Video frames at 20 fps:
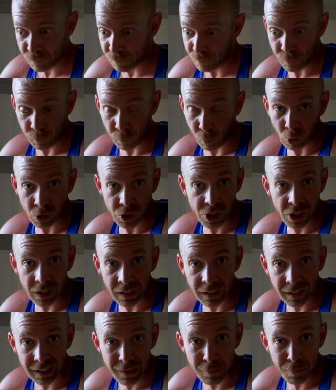
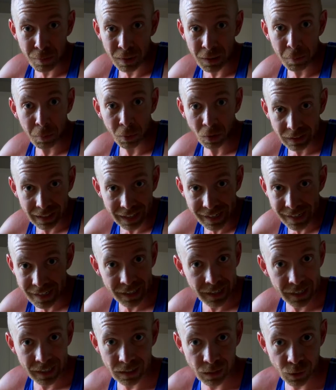Fortunately, people like
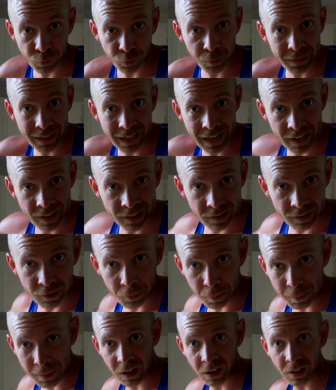idiots from Canada,
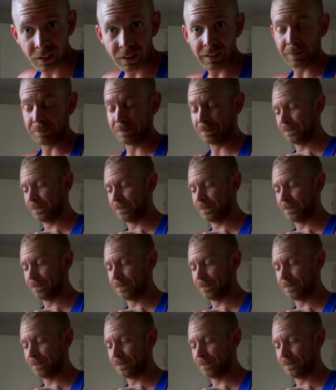apparently.